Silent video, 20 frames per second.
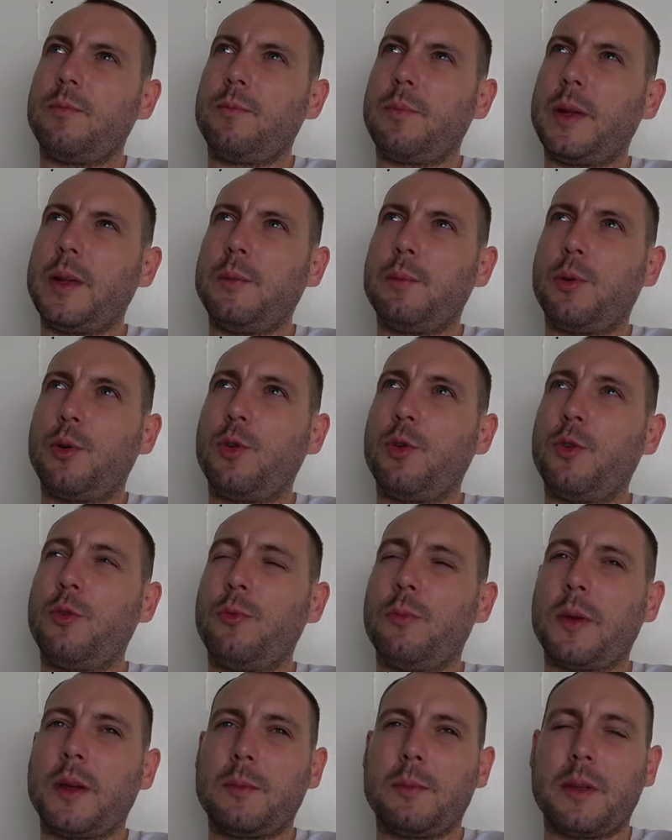people who
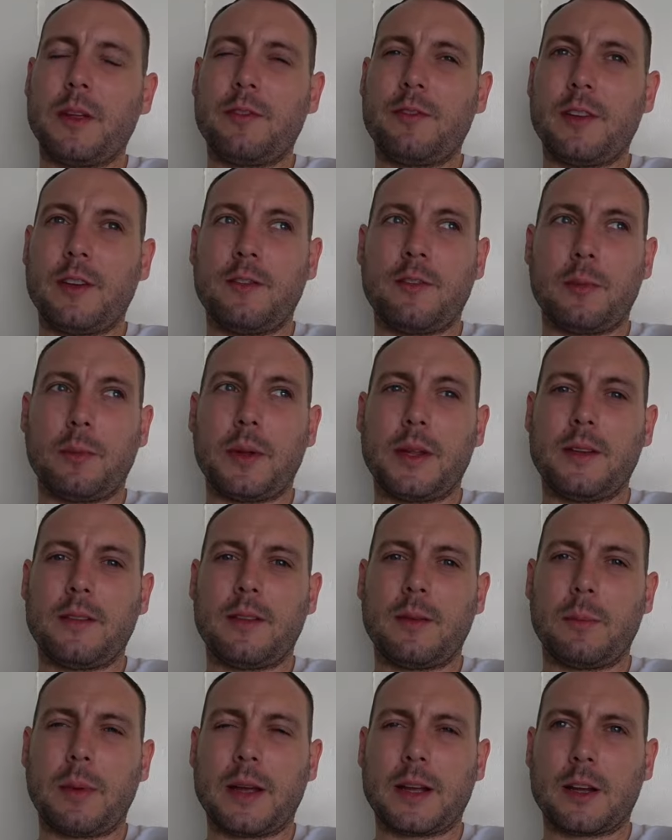maybe have never been
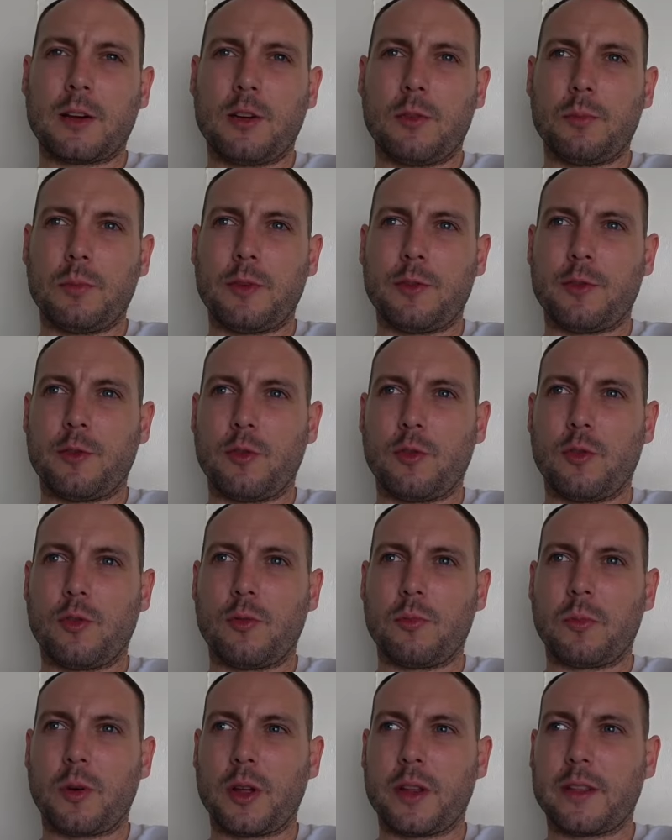to Bangkok
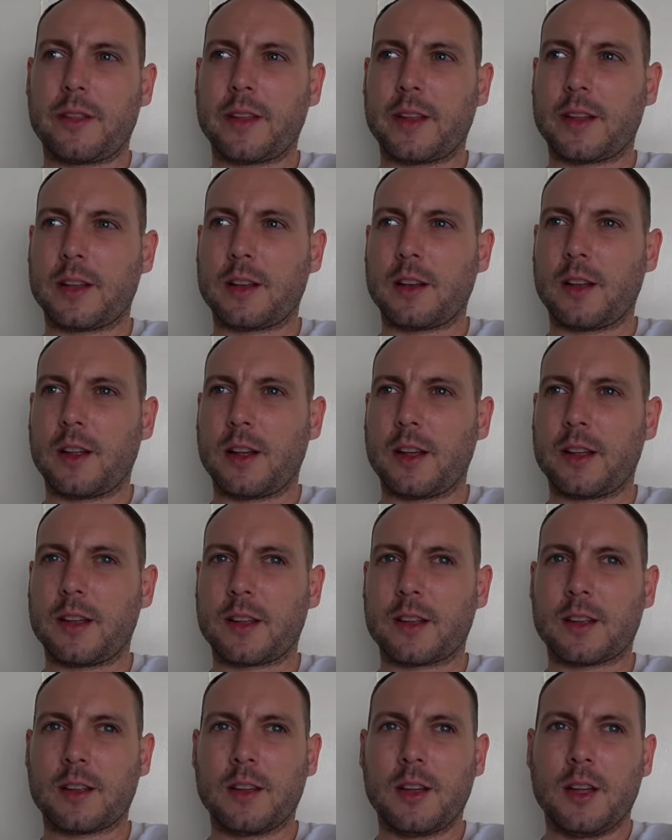before might think
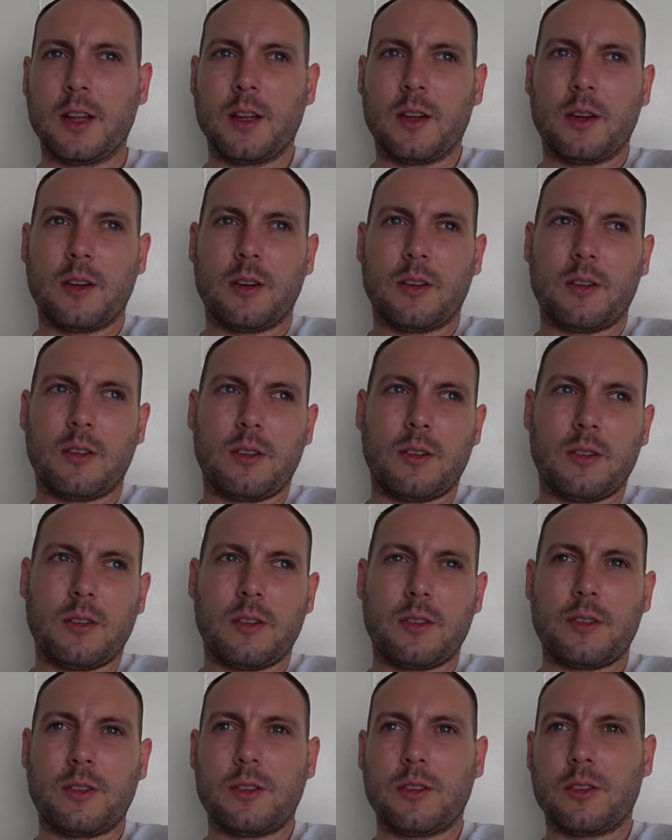like,
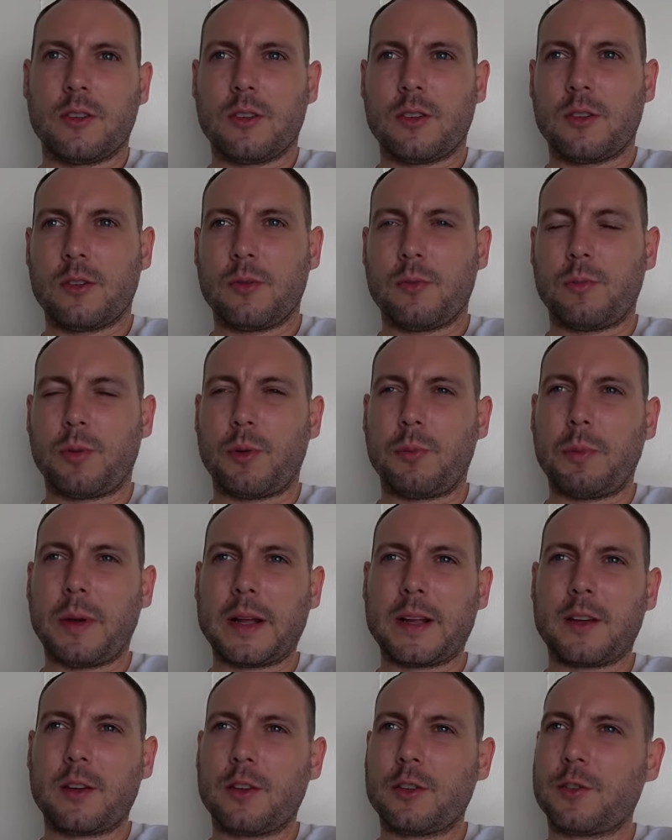oh, you know, but
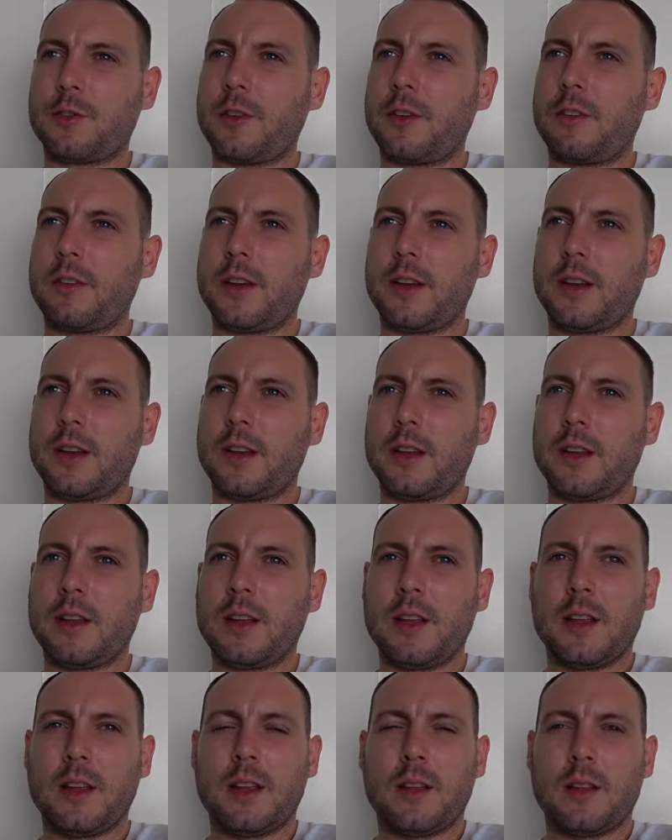Bangkok's very,
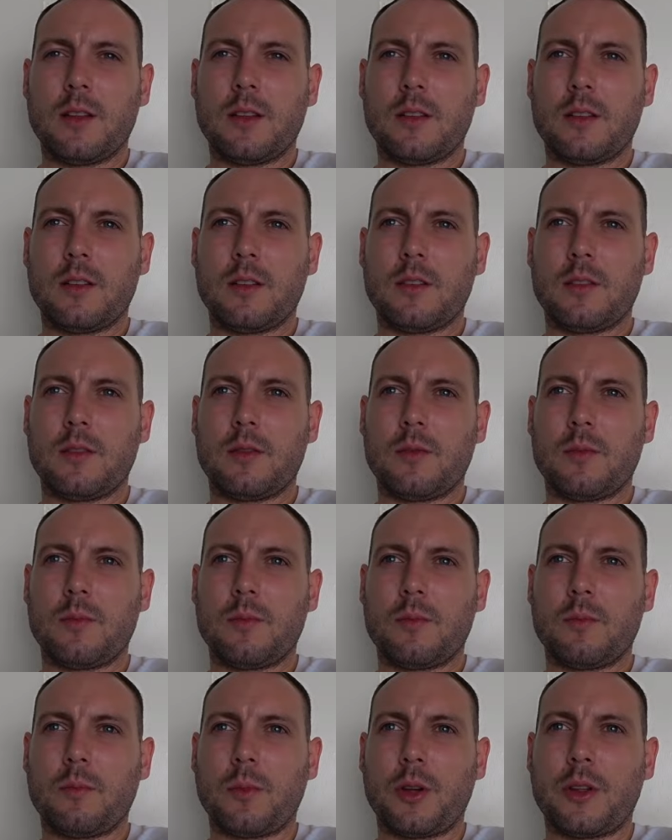
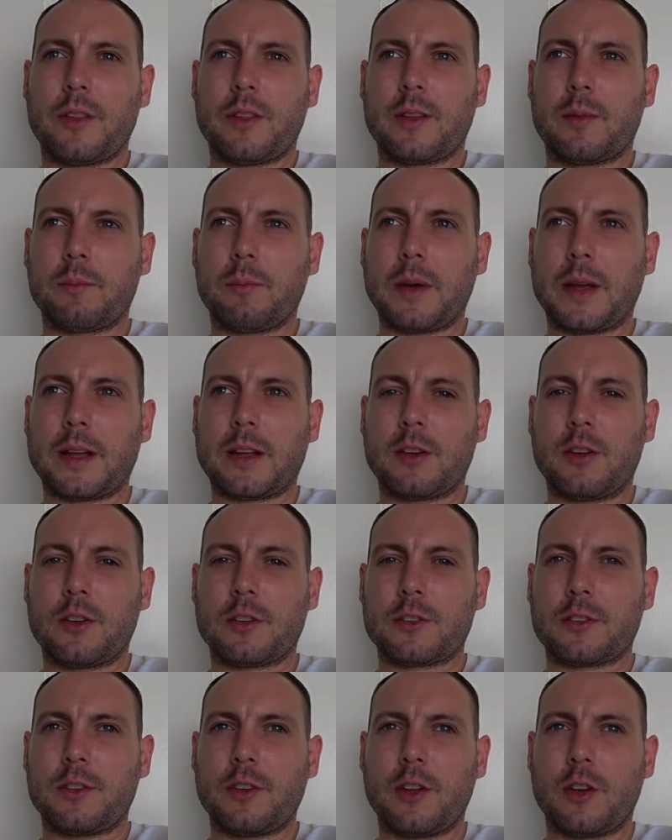might think
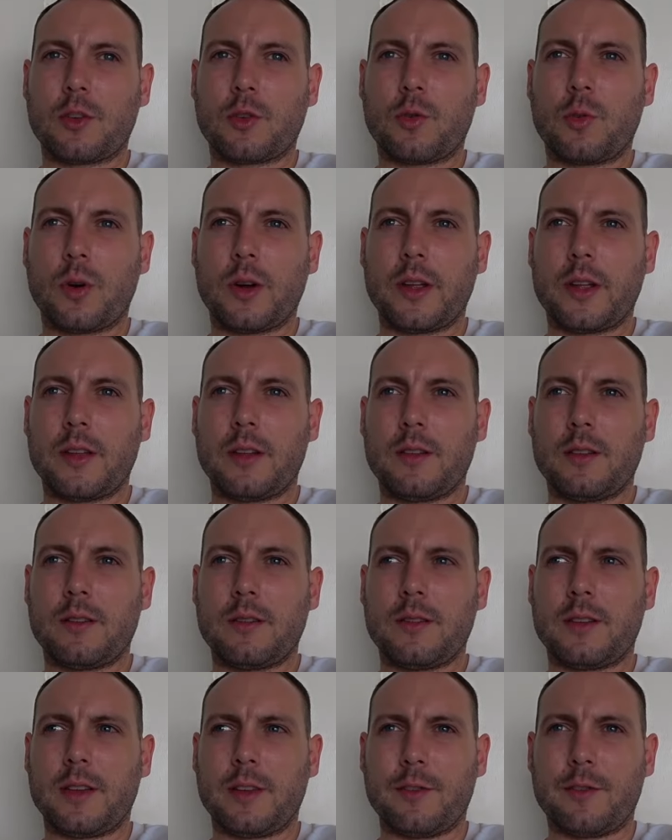Bangkok's not quite
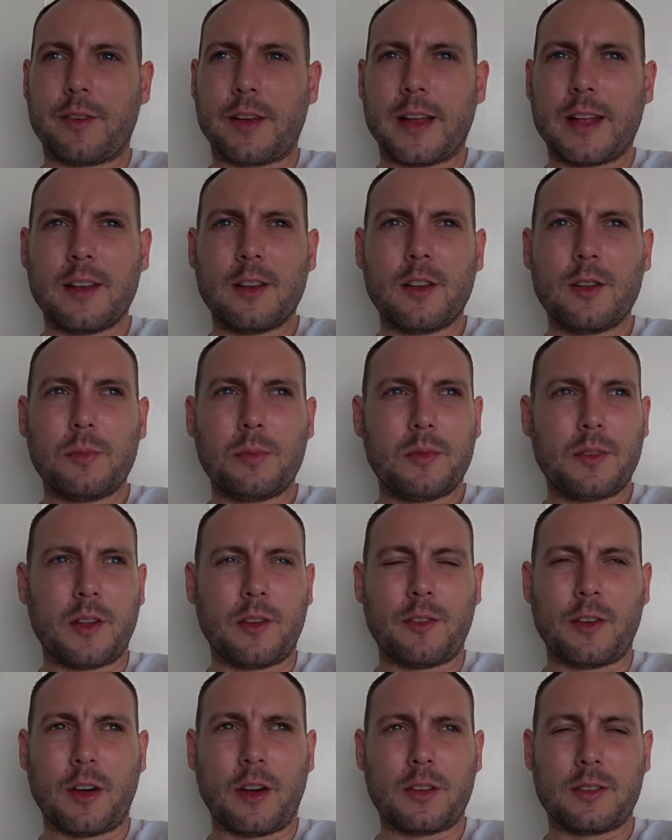developed.
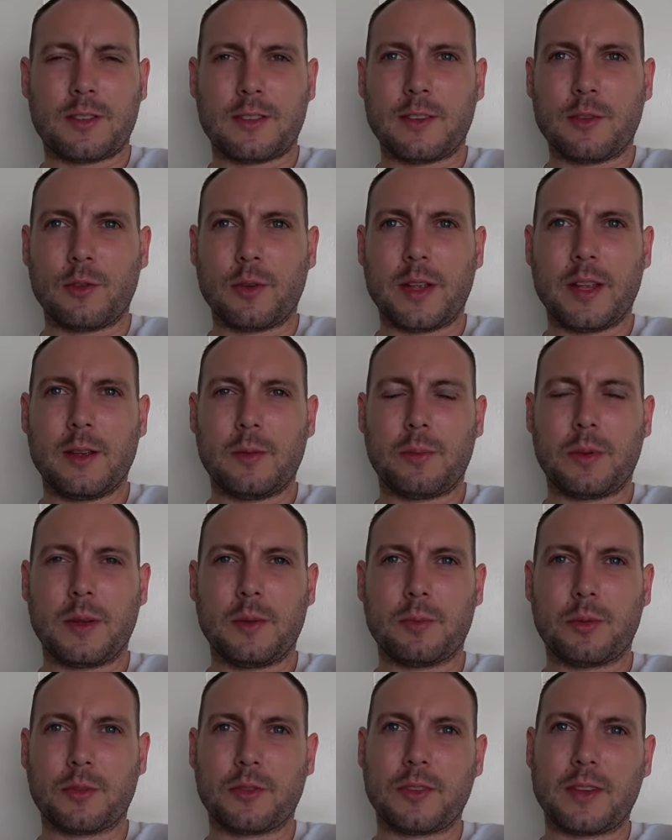I still hear
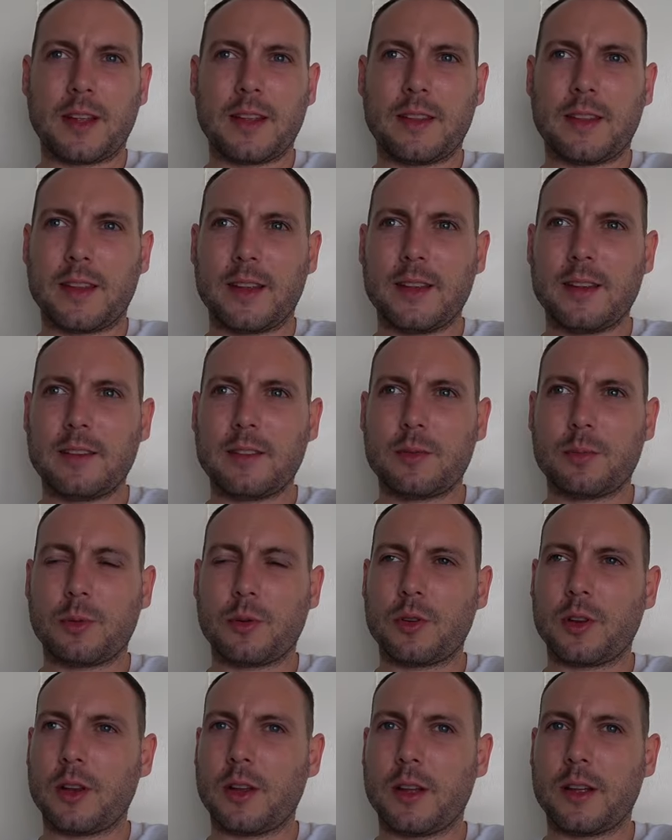people say this,
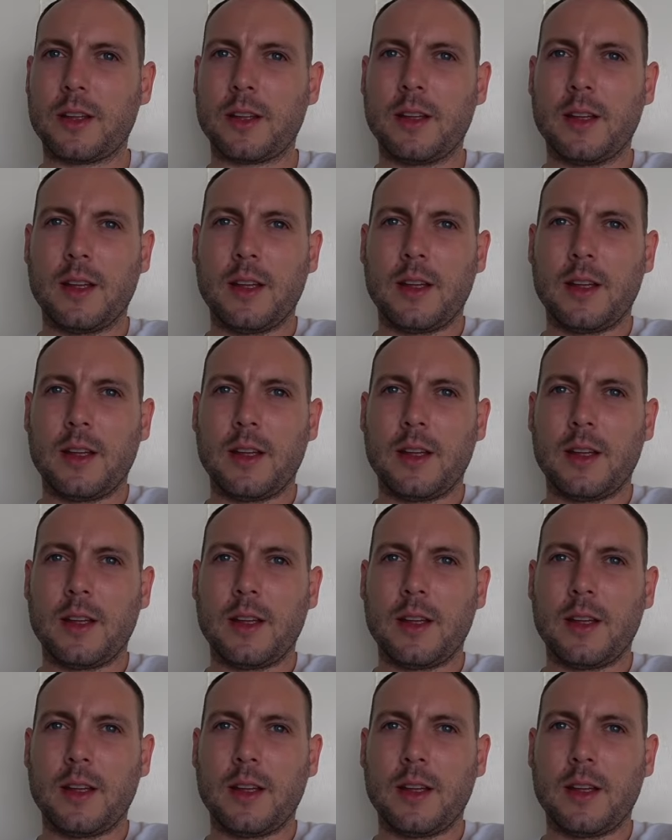but like